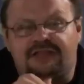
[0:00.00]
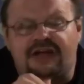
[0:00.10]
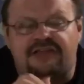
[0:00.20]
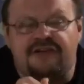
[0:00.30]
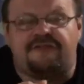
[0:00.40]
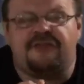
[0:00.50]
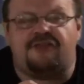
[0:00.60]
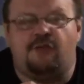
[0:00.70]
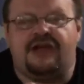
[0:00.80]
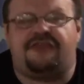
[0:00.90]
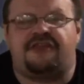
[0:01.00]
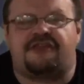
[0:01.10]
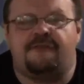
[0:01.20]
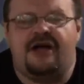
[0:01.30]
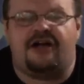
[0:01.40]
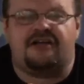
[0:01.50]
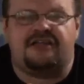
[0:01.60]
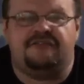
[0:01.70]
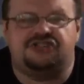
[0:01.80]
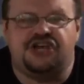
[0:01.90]
That's it for this week. This is
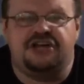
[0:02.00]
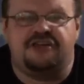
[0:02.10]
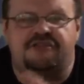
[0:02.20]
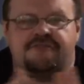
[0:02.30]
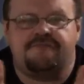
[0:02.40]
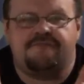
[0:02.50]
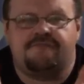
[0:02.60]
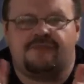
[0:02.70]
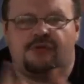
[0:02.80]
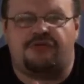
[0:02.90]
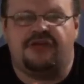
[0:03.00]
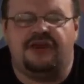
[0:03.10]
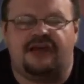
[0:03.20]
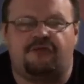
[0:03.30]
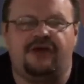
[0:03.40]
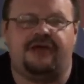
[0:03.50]
America's Evil Genius. We'll see you next